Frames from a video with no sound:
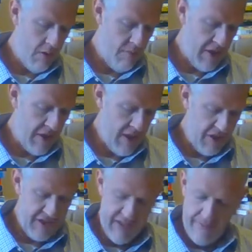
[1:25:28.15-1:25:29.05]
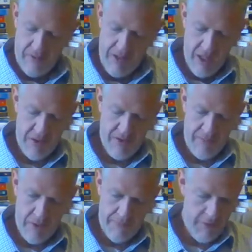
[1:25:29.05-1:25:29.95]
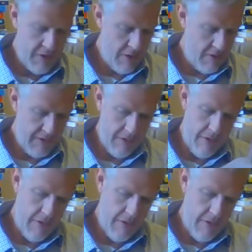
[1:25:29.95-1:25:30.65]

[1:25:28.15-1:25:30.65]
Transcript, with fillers: Oh my gosh, several pages of no footnotes.